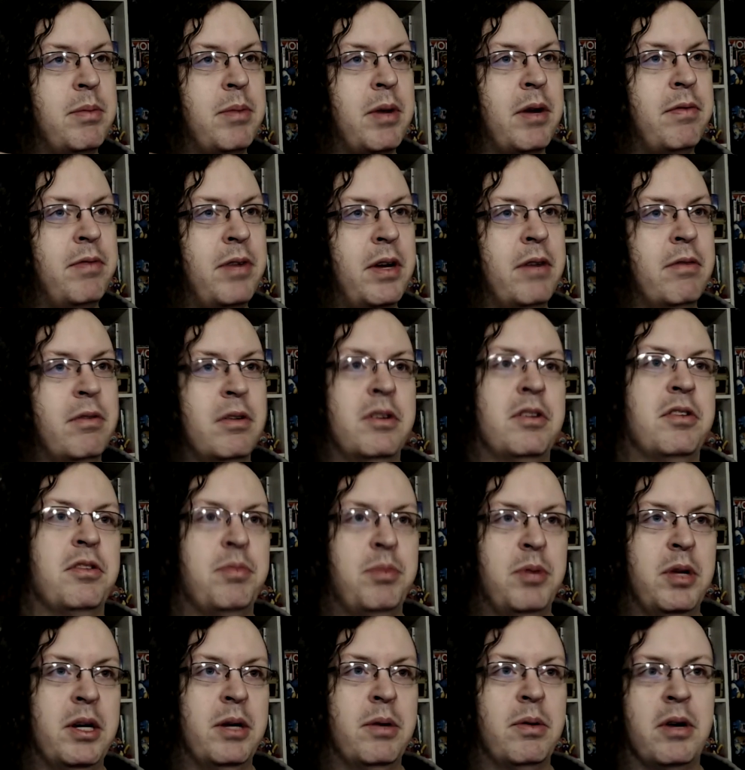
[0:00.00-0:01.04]
my favorite
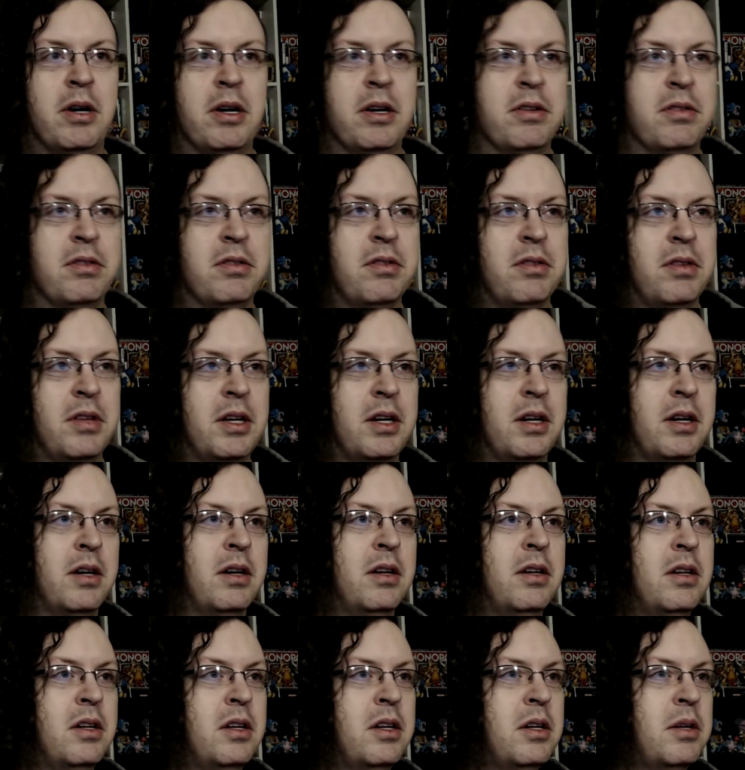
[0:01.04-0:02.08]
display wise is the
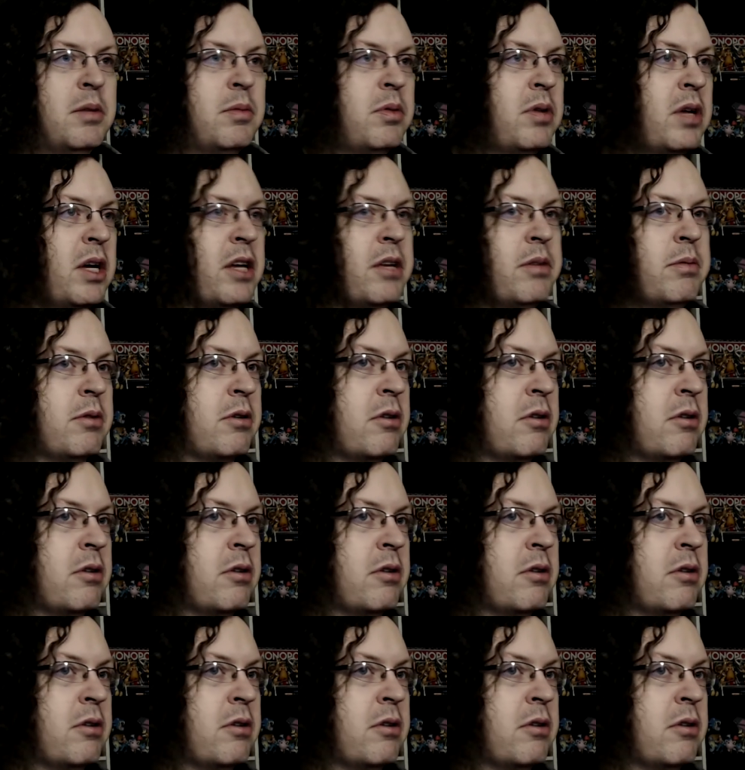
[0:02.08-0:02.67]
Plasma